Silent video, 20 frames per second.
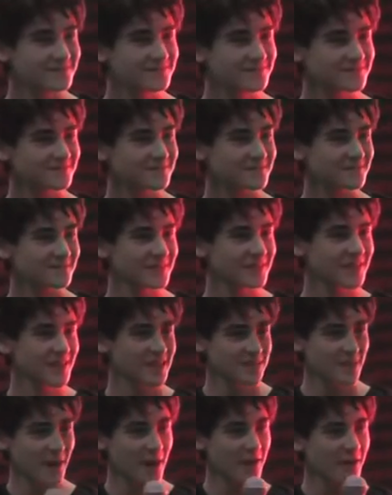uh,
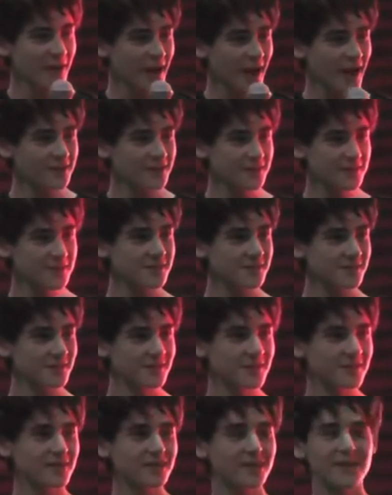aspiring actors?
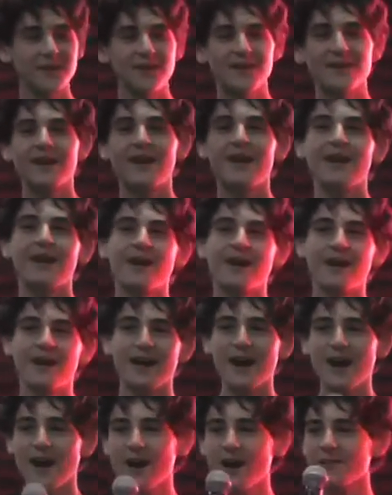Aspiring actors?
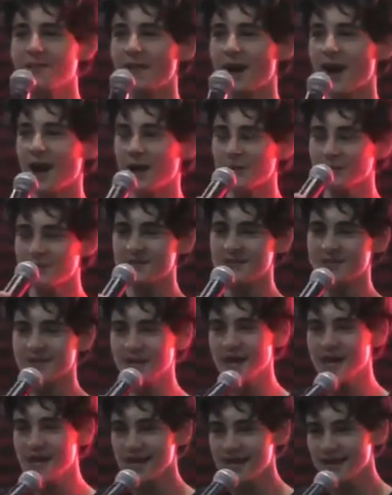Um, I would
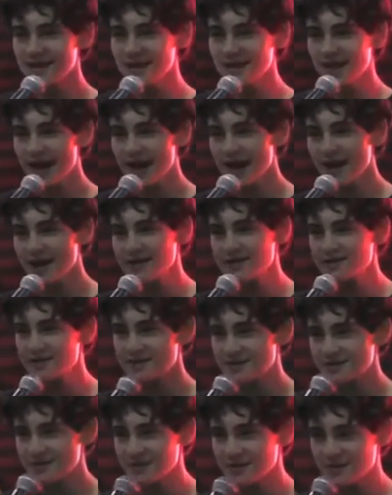say that